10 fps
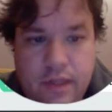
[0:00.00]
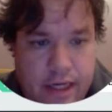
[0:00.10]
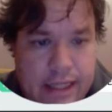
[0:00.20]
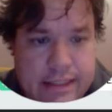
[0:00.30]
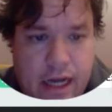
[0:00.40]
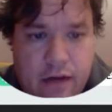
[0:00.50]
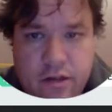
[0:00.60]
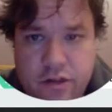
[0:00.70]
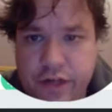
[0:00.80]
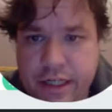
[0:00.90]
Let's count
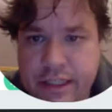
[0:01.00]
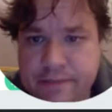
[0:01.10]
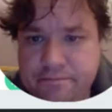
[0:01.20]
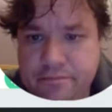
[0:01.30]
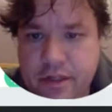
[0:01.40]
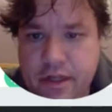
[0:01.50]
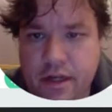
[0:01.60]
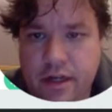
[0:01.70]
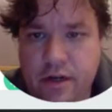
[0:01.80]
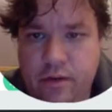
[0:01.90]
our tricks.
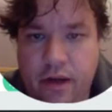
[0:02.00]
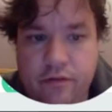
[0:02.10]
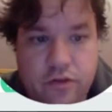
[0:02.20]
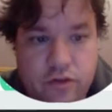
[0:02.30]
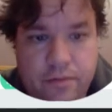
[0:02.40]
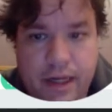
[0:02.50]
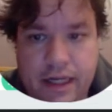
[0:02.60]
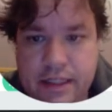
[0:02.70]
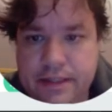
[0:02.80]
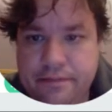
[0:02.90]
We have 2
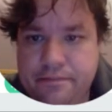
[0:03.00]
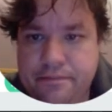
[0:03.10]
spades,